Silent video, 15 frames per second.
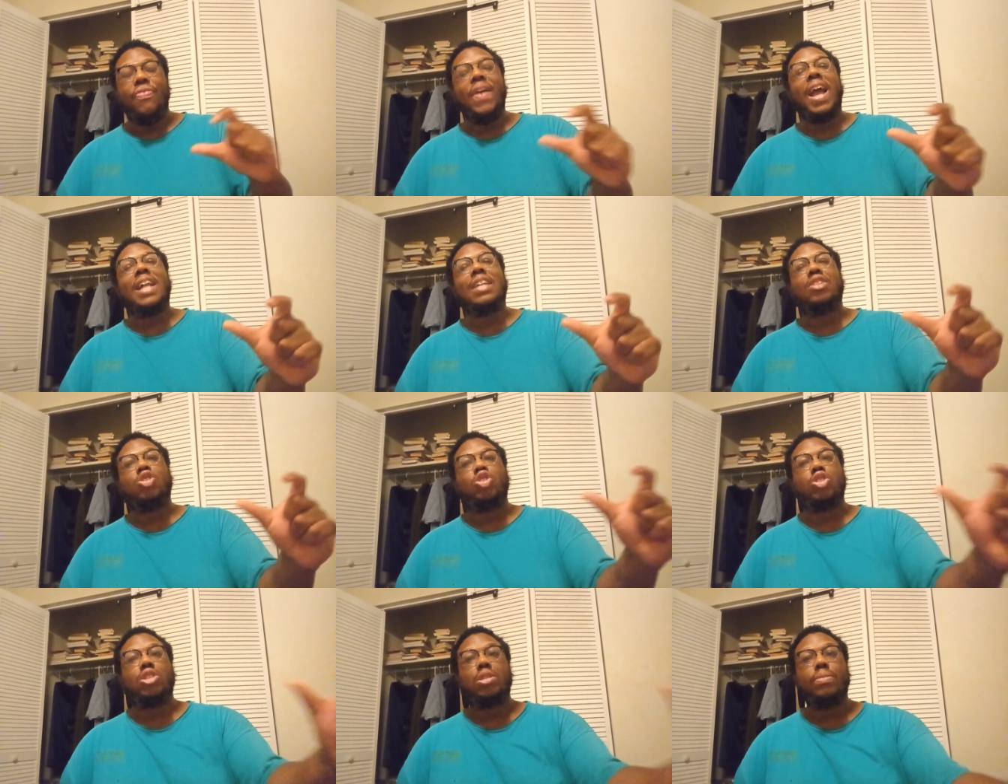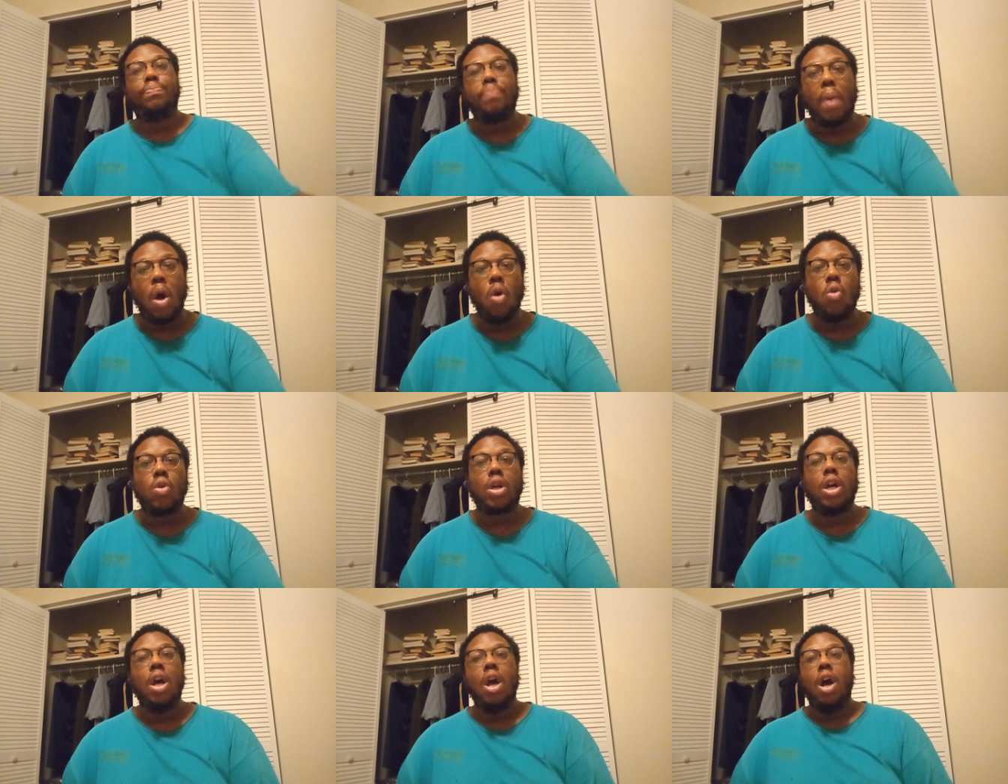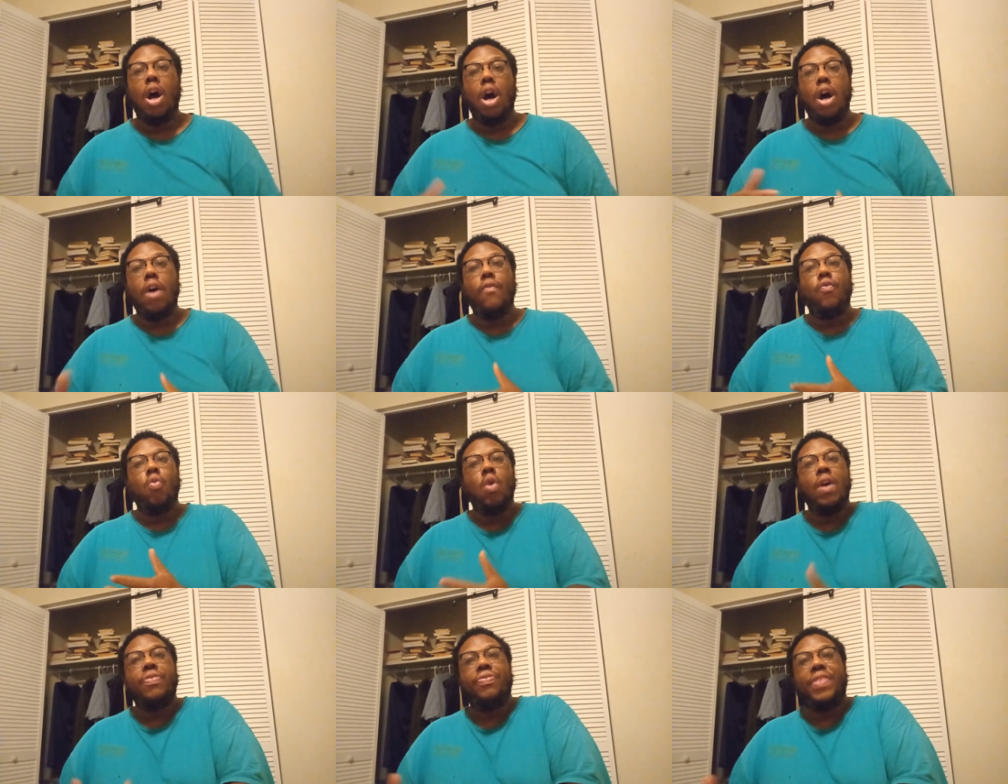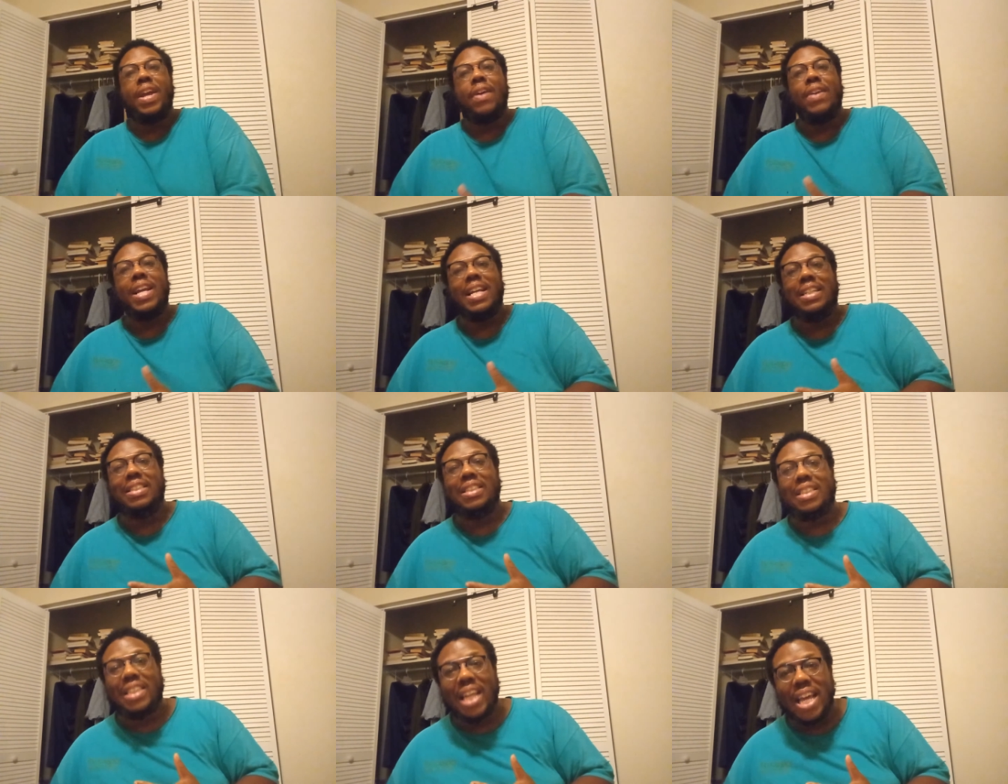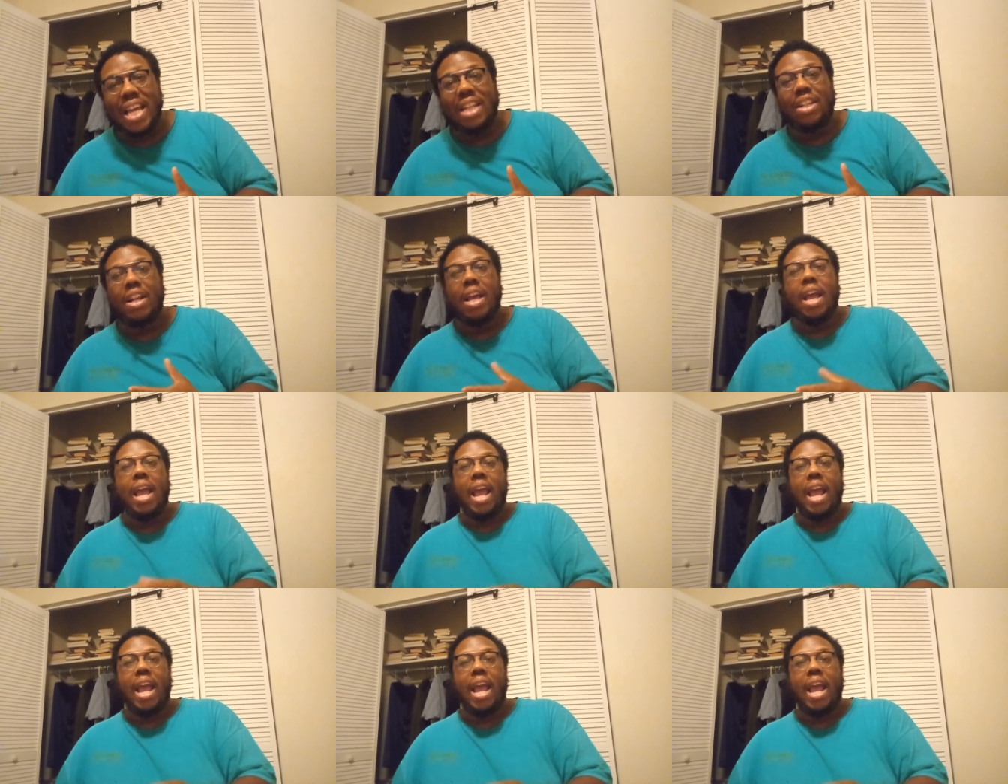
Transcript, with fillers: that spoke of what their intent